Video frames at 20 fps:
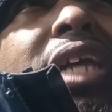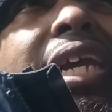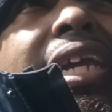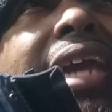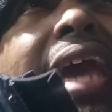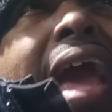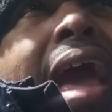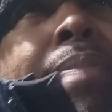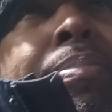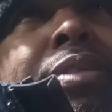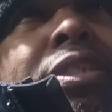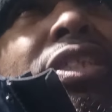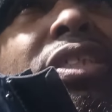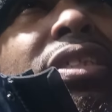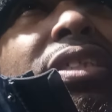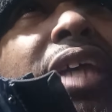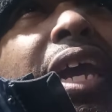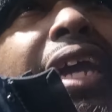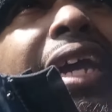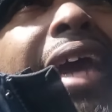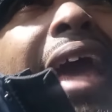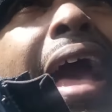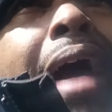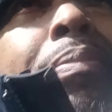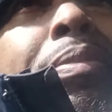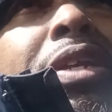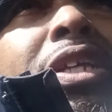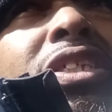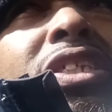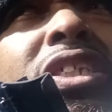Their cabinets, their
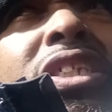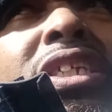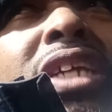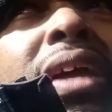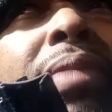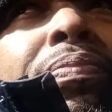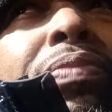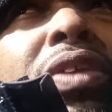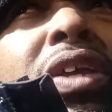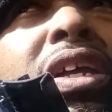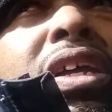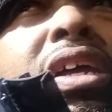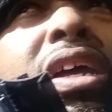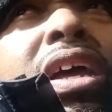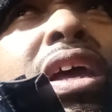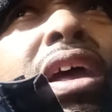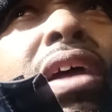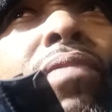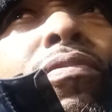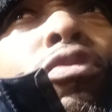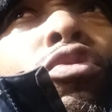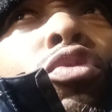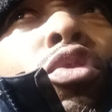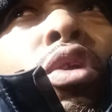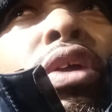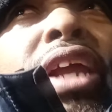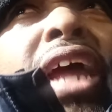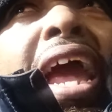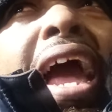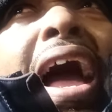cabinets is empty. You
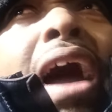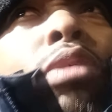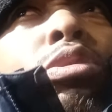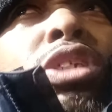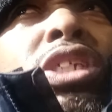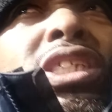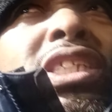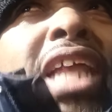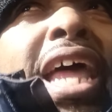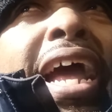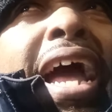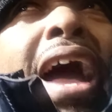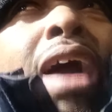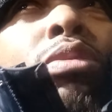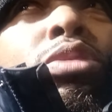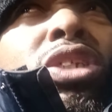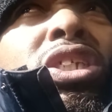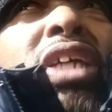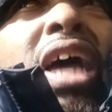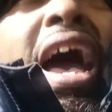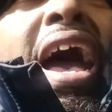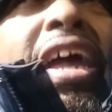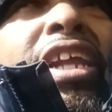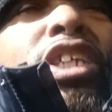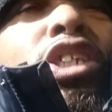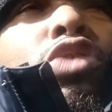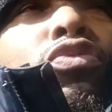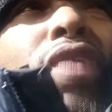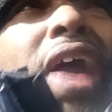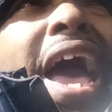know, and their houses like outside,
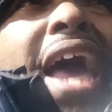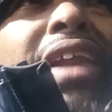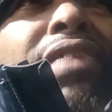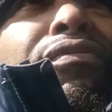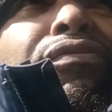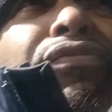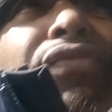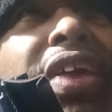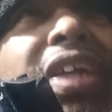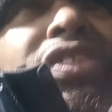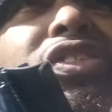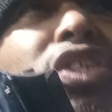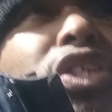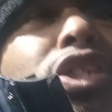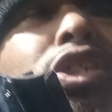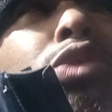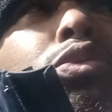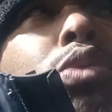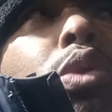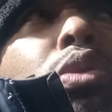it's rat infested, it's